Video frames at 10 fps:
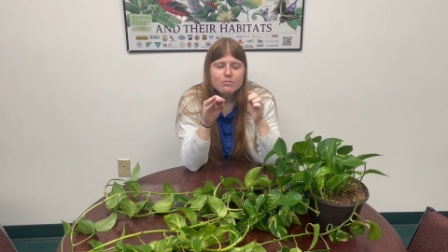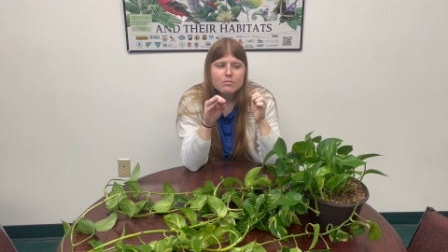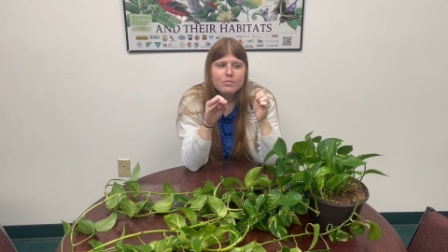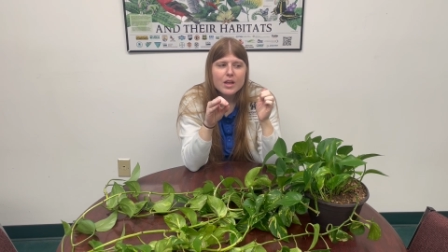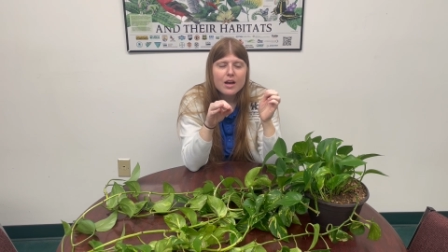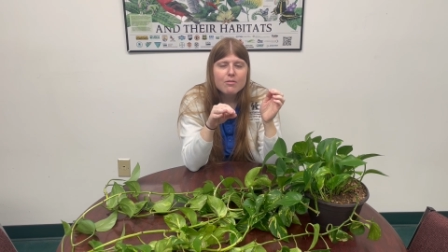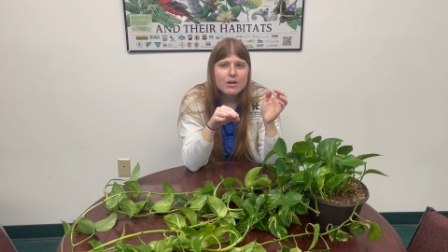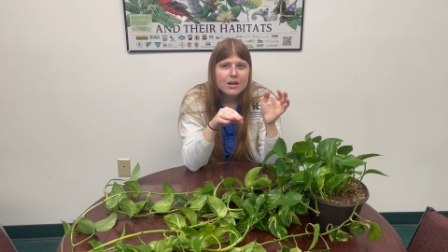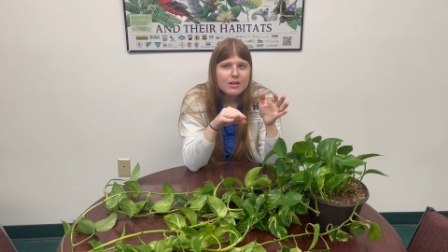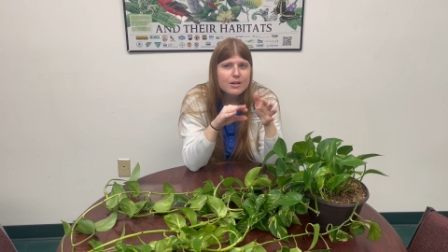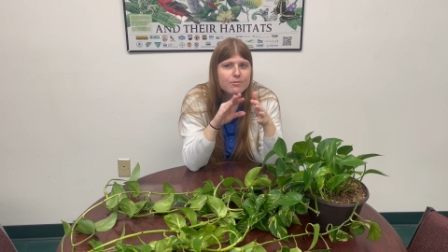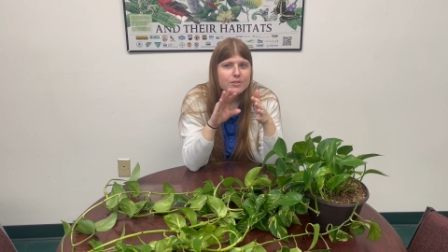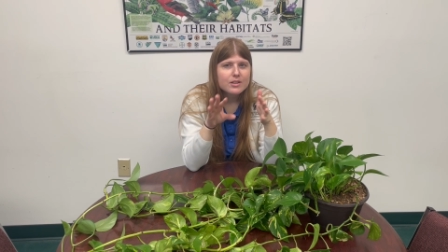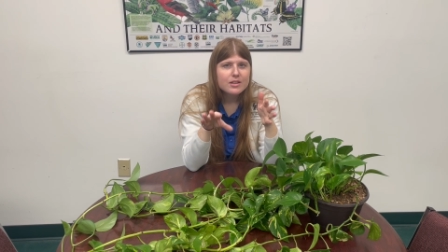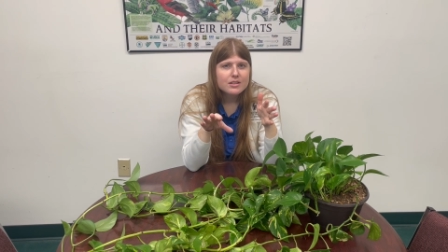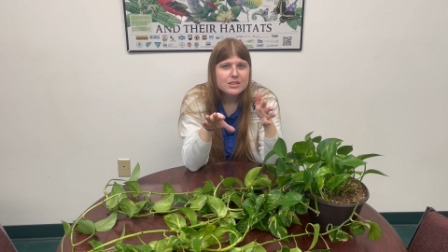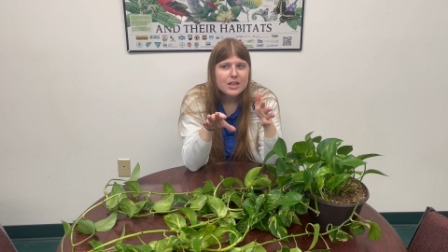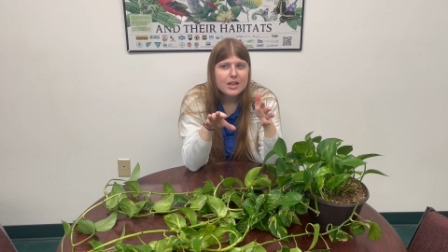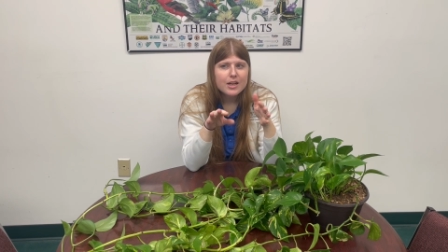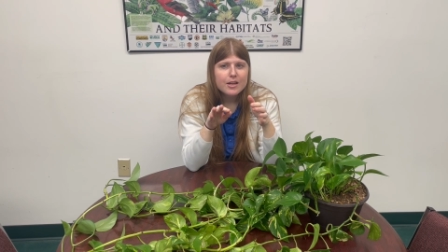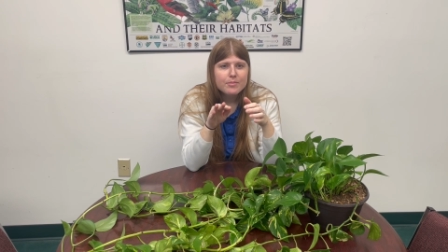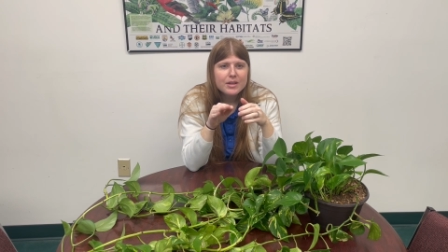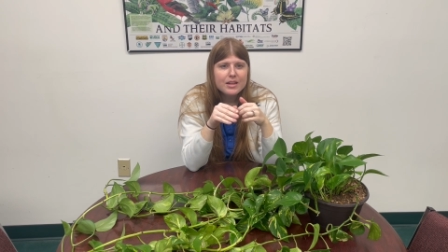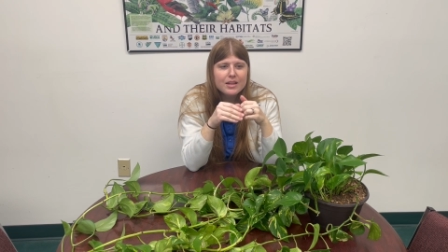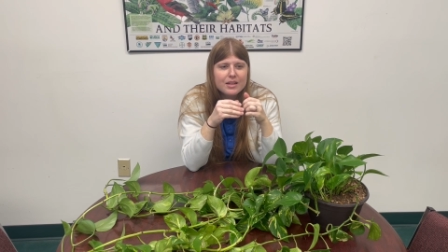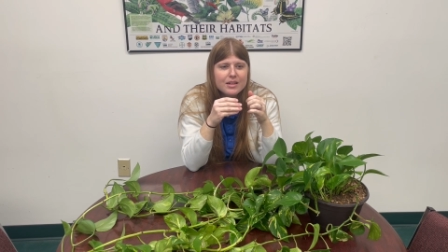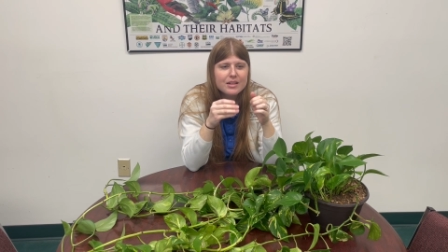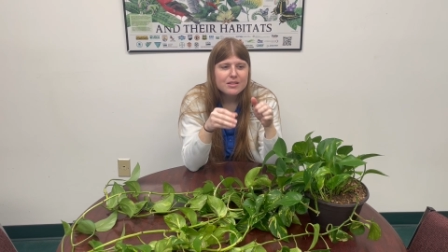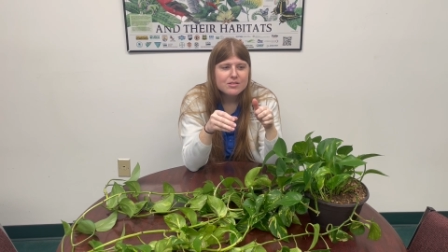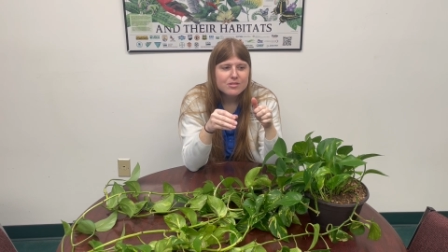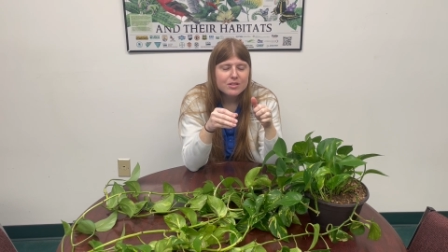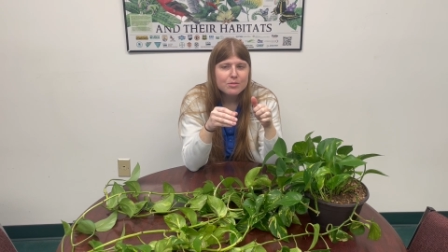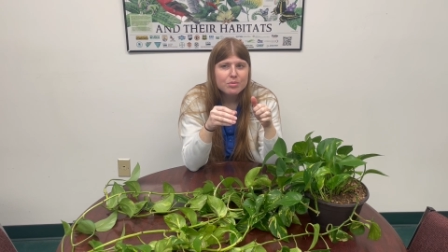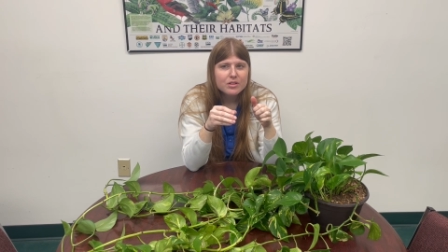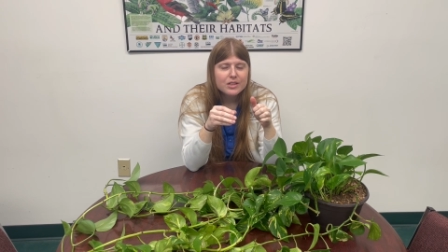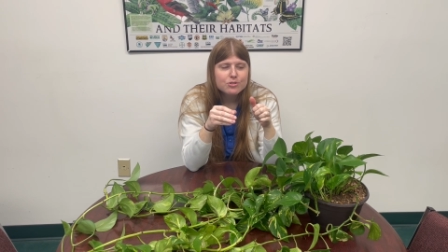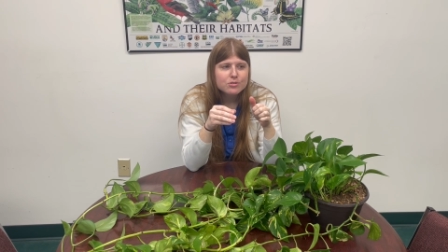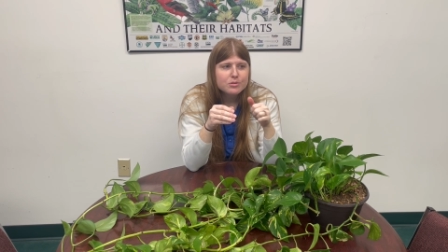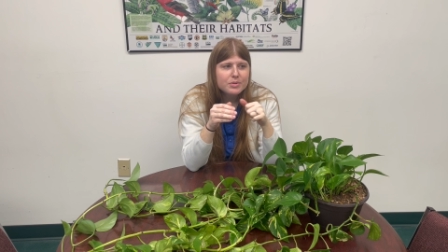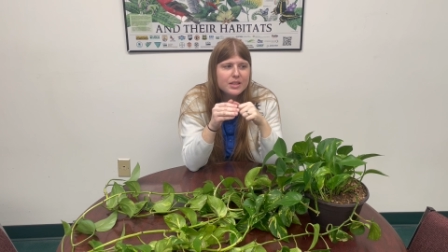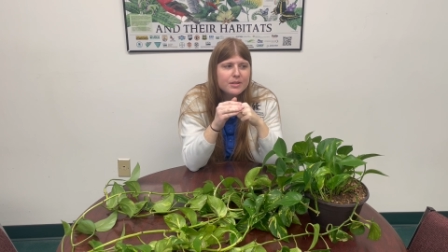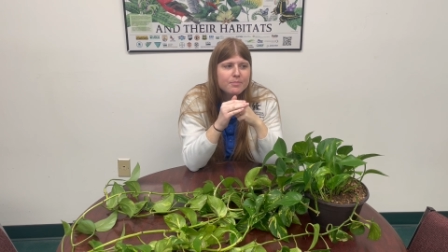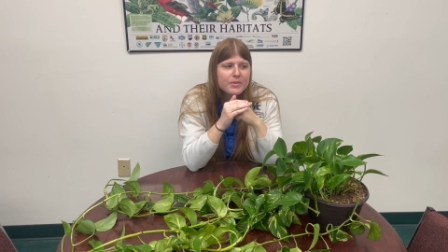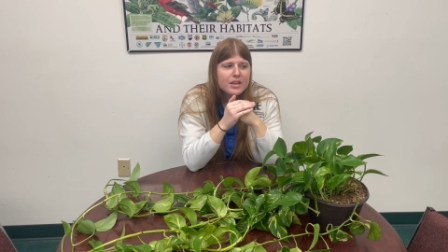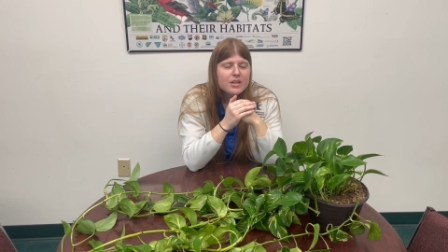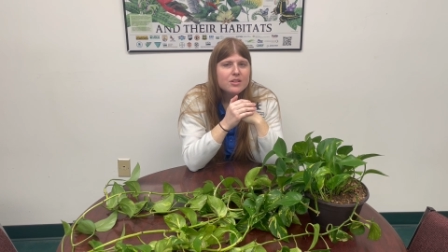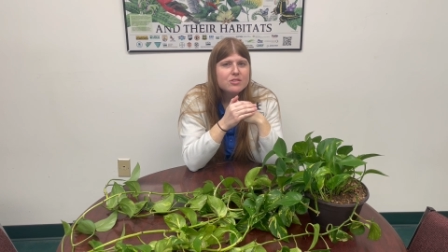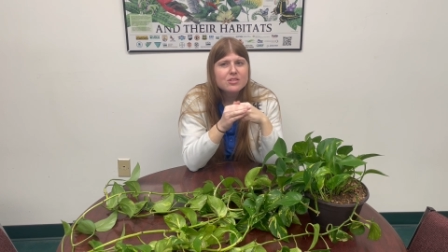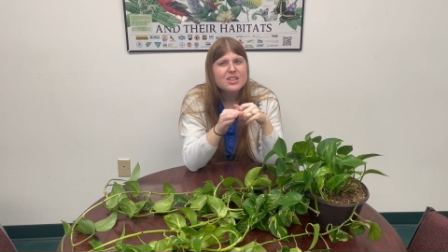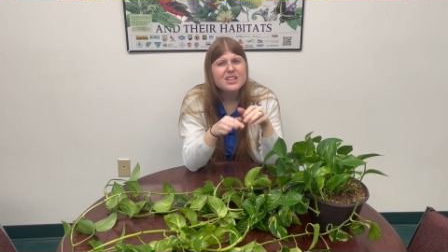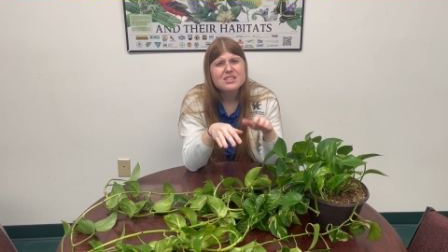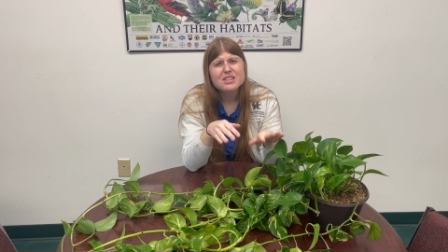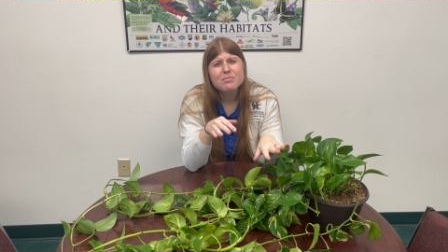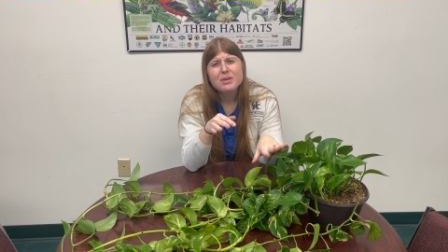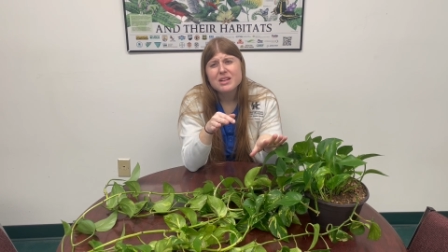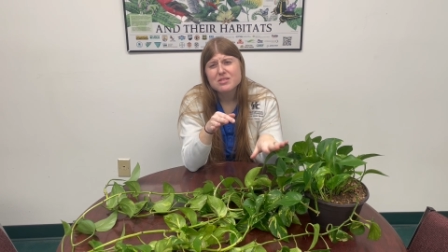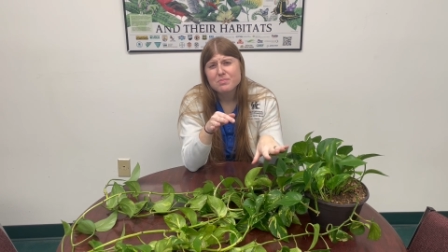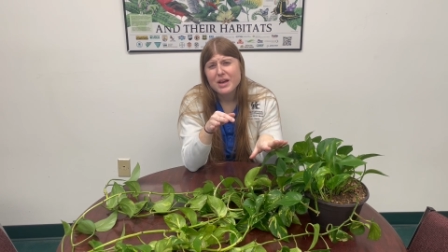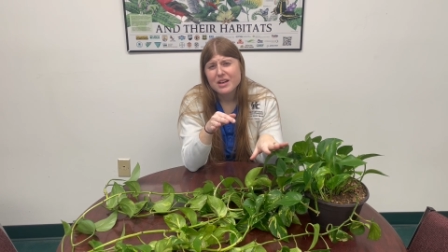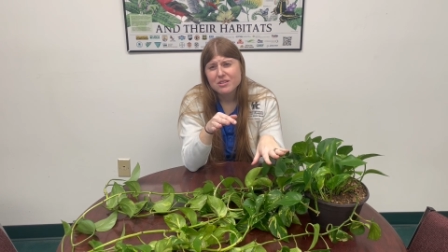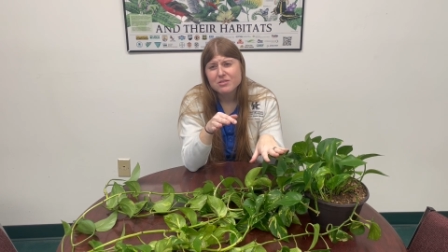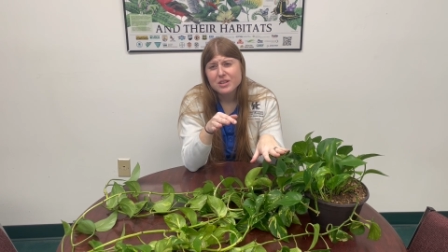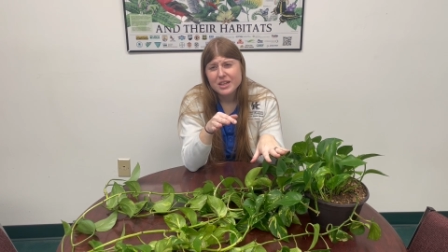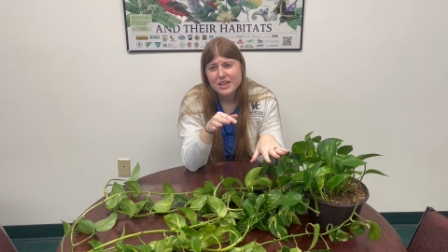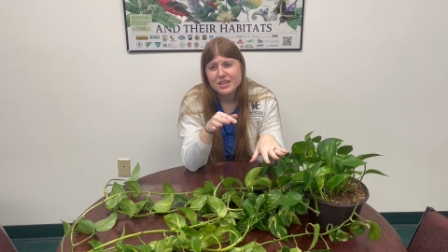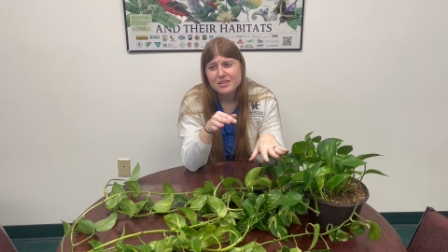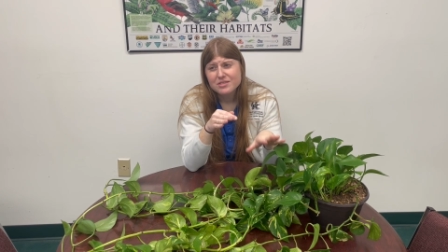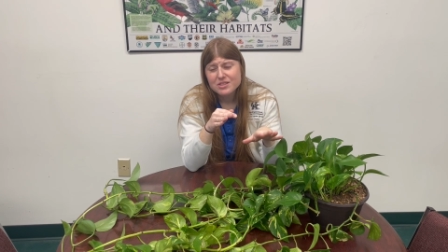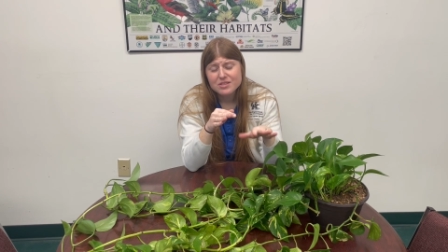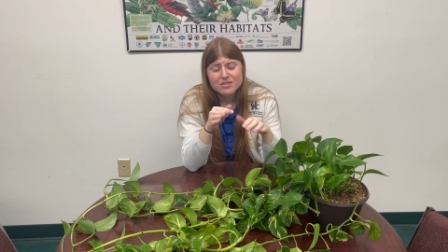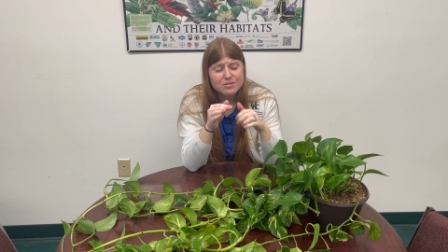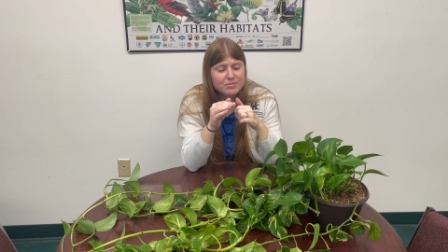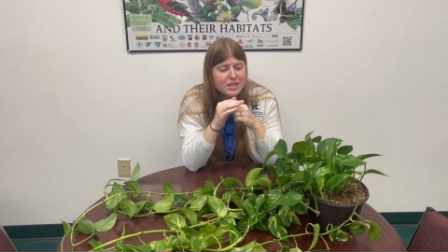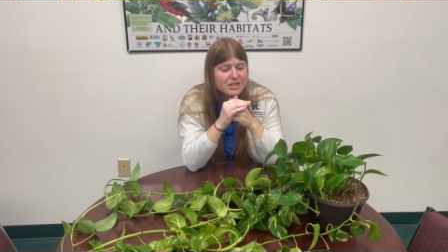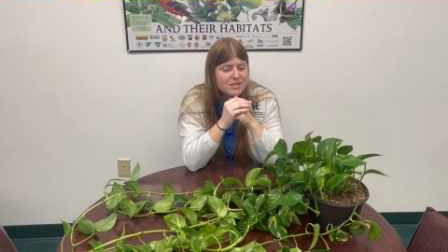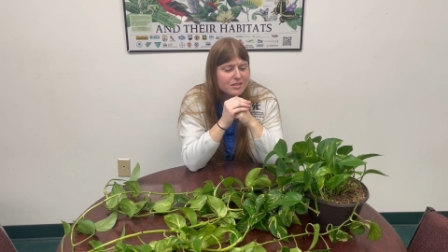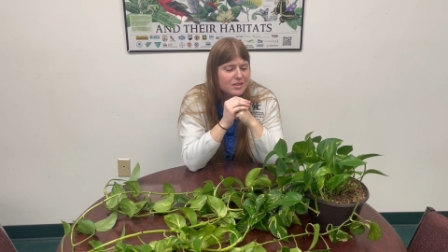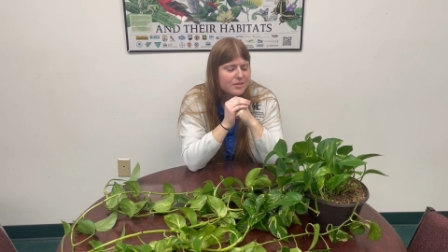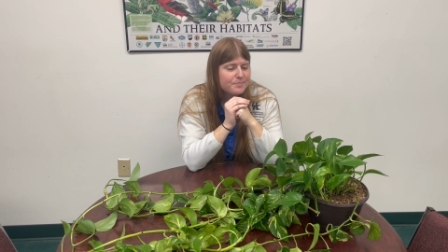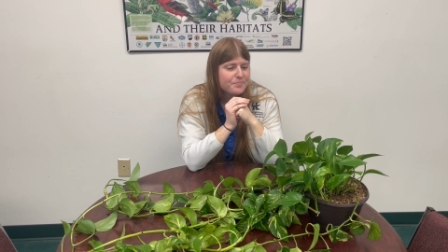not watered it for a long time and it is looking pretty droopy, usually these can bounce back okay, so that's good.